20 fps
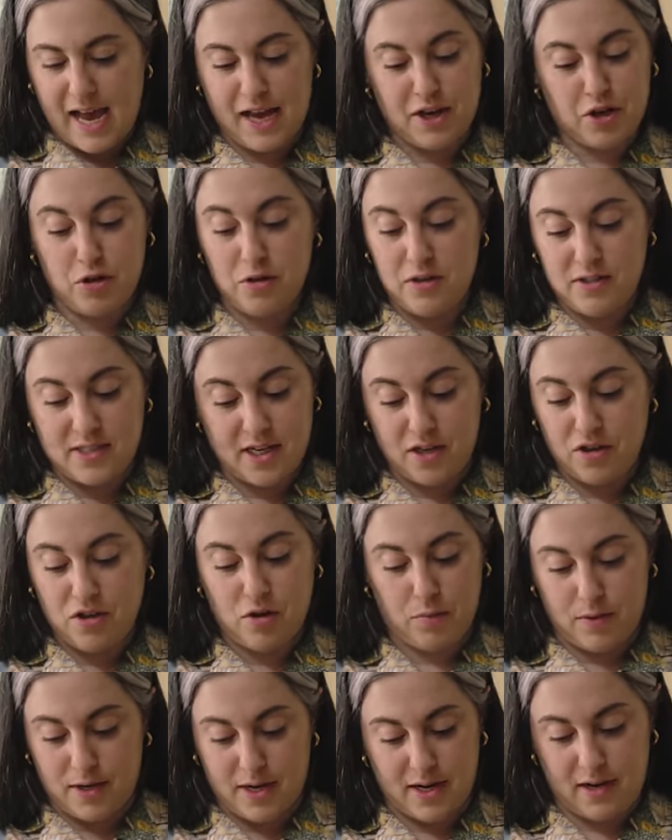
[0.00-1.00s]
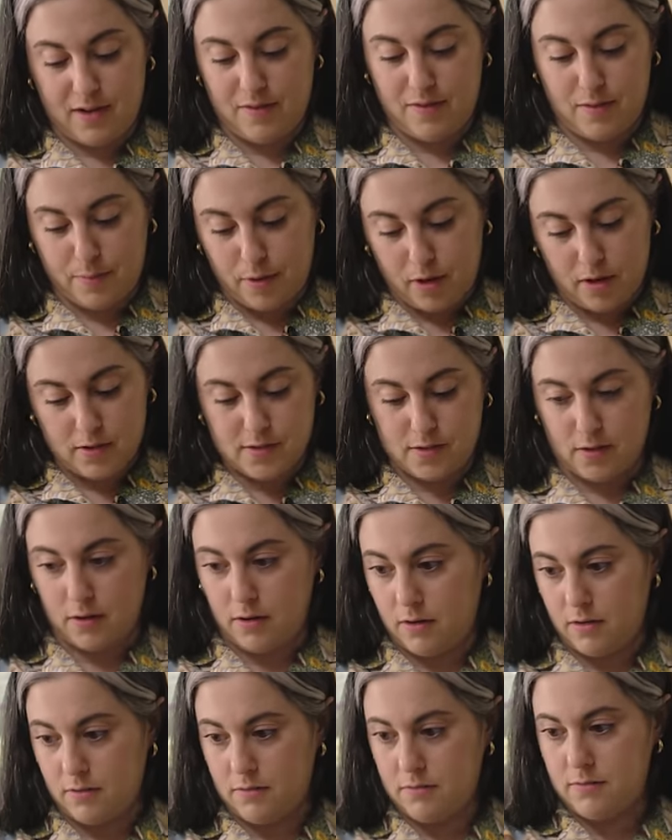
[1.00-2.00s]
I couldn't tell you what any of the parts
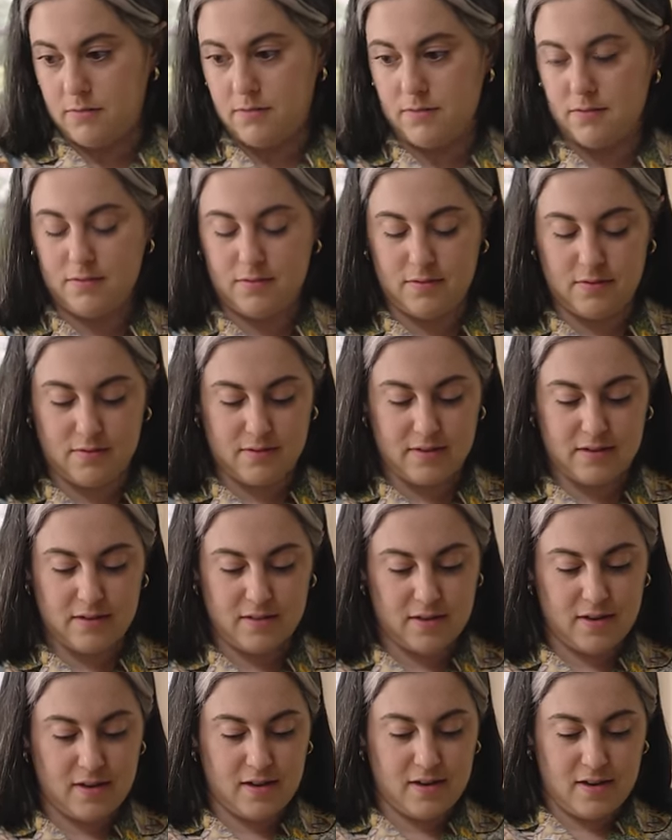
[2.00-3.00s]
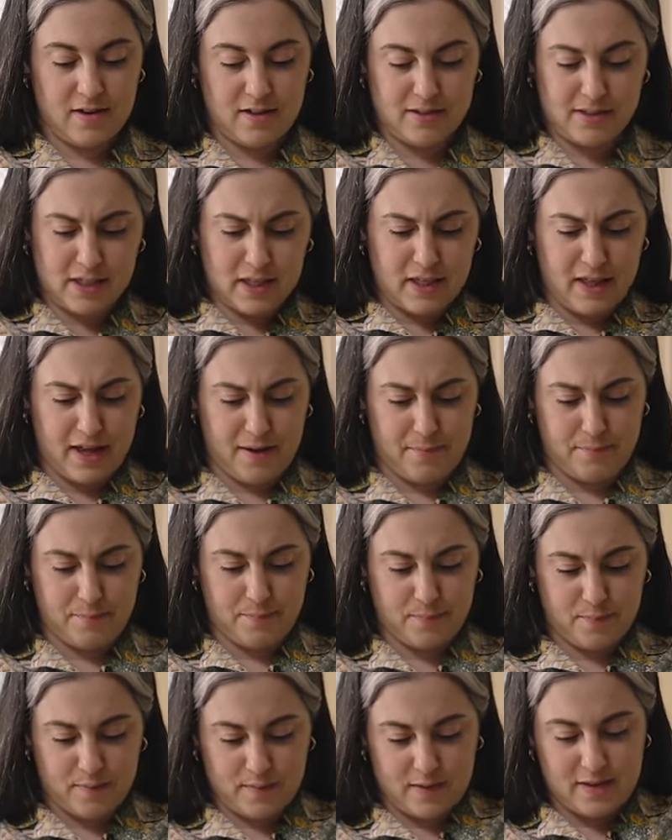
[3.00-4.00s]
are. It's a clam.
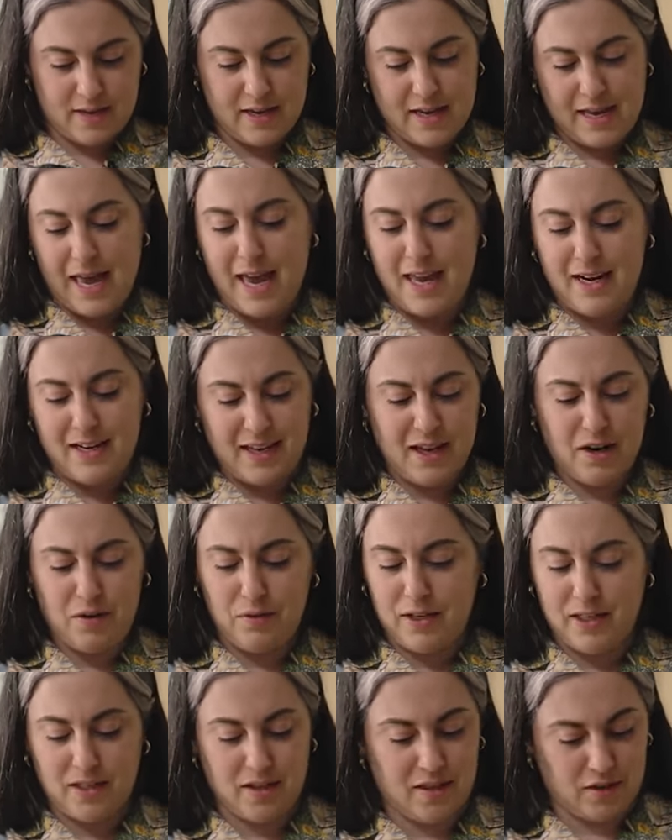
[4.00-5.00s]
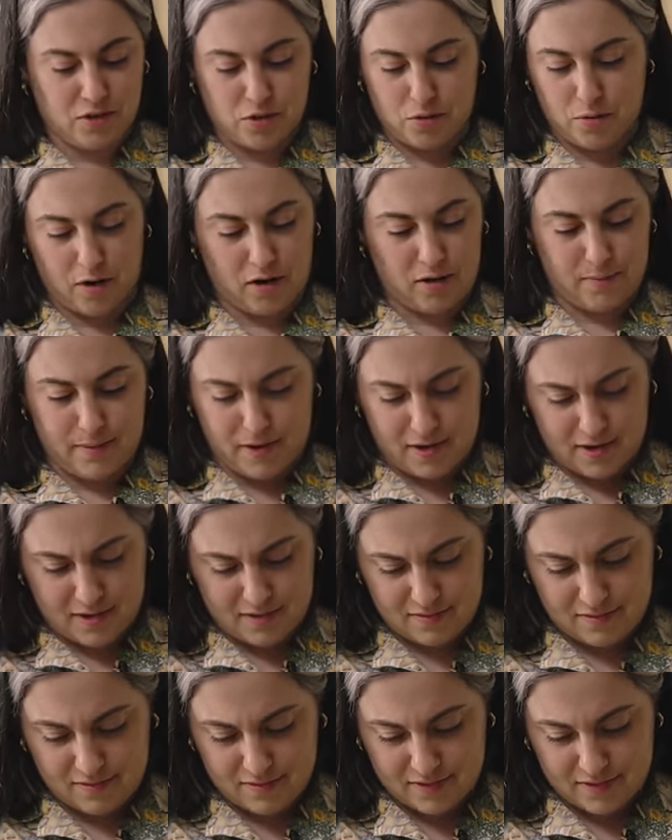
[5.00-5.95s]
And I don't like to think too hard about it.